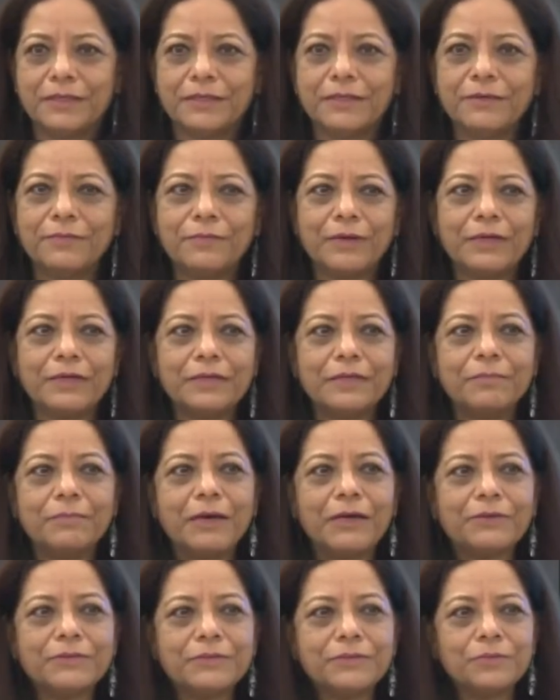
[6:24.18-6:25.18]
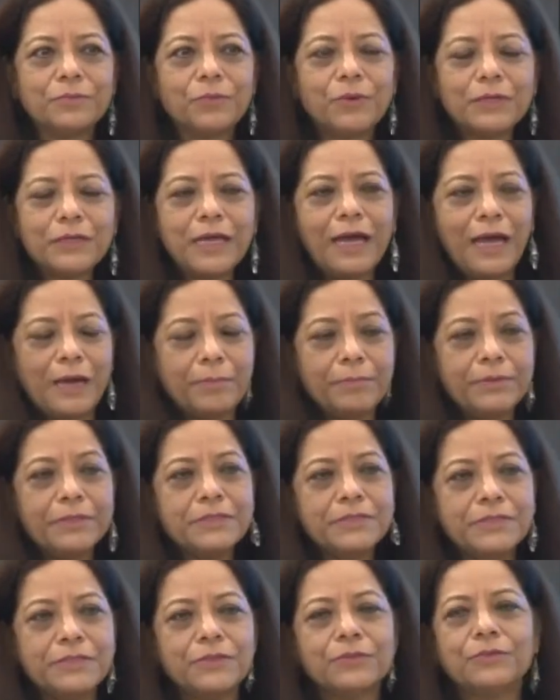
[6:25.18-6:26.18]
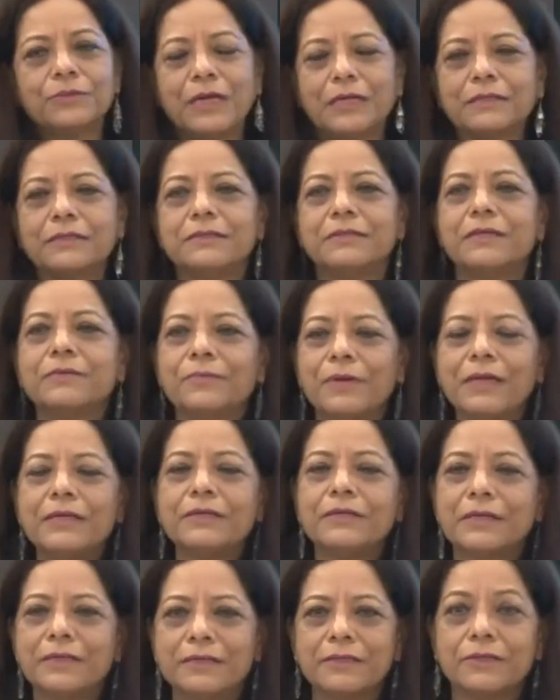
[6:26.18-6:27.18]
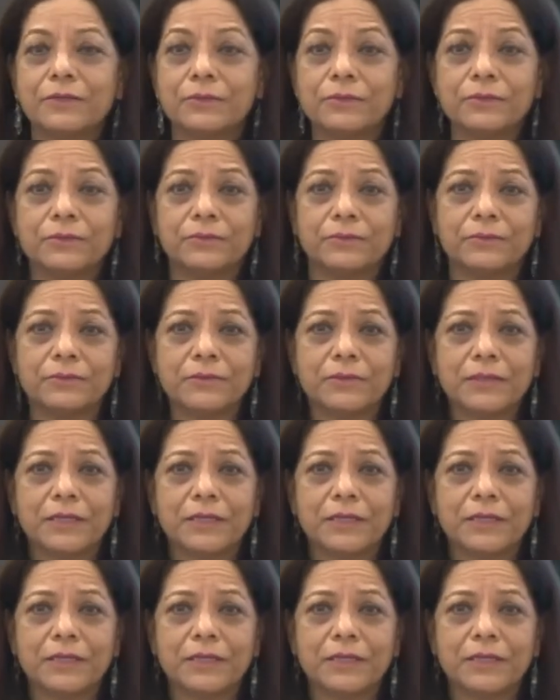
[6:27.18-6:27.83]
They're worried about what happened to you rather than where you're going to go.